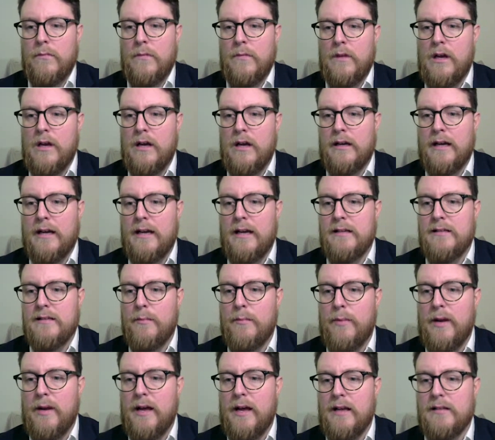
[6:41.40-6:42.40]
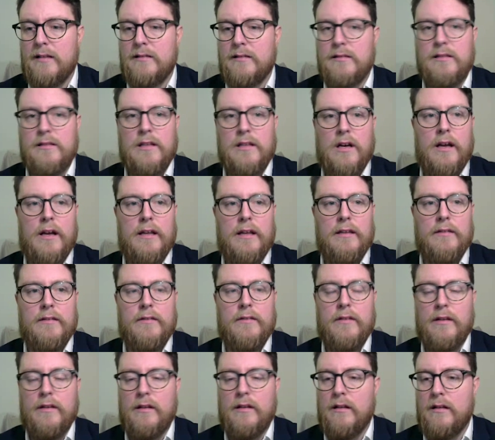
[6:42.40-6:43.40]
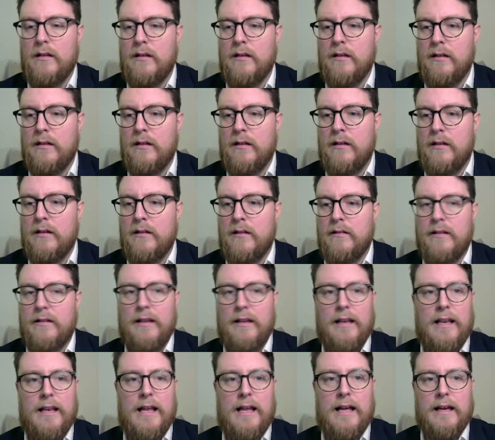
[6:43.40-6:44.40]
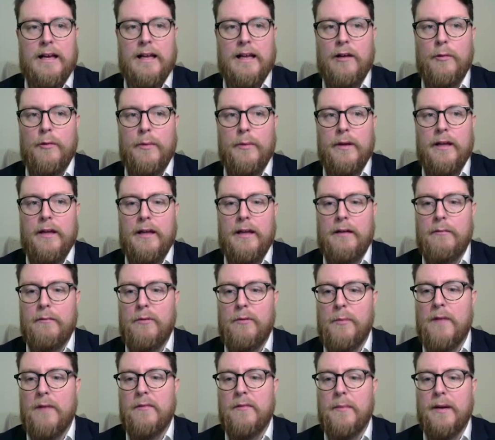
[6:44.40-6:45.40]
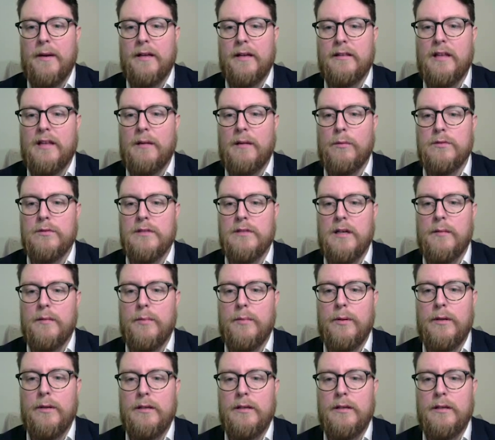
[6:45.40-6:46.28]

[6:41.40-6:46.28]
Okay. Some players starting to lag a little bit here. We might have to make a double sub.